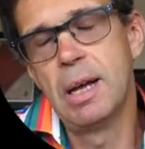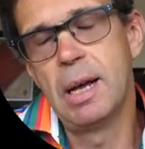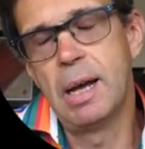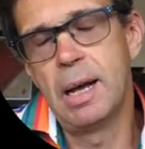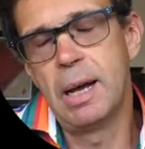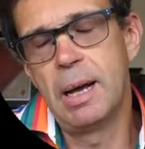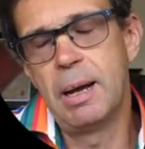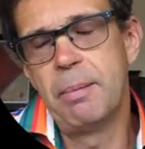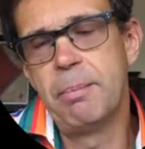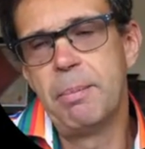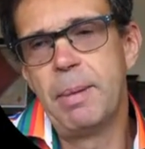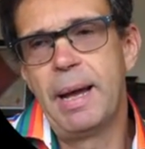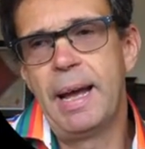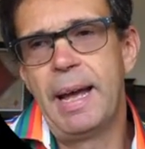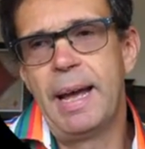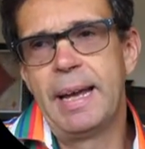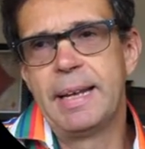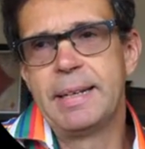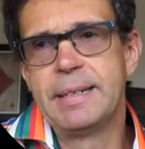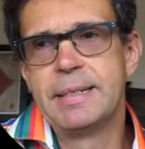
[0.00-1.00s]

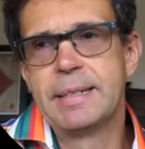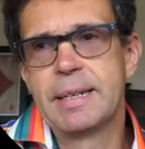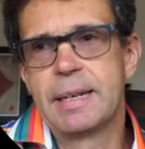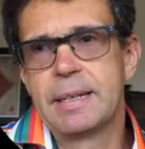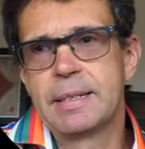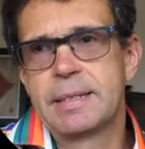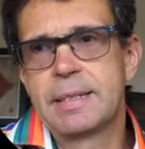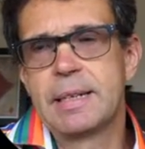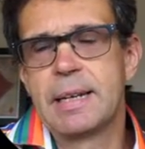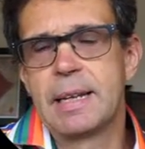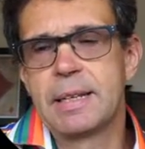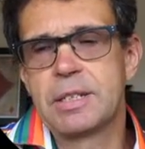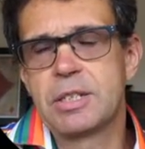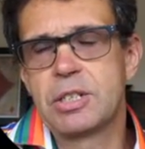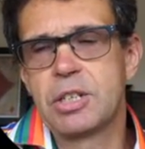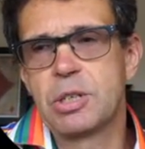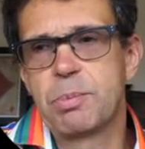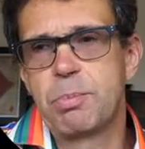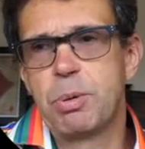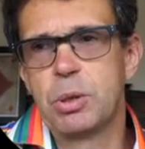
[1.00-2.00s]
So let's
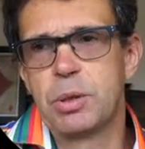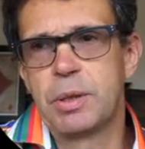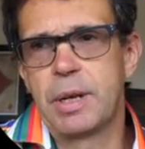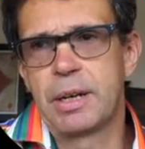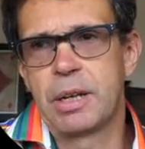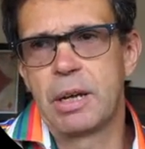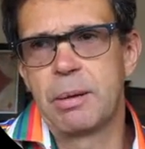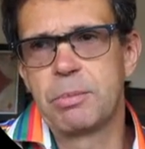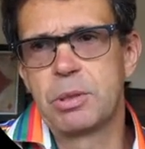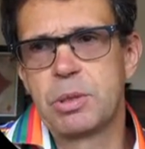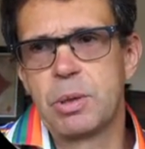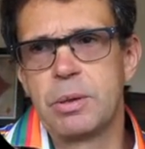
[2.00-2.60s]
just put that up.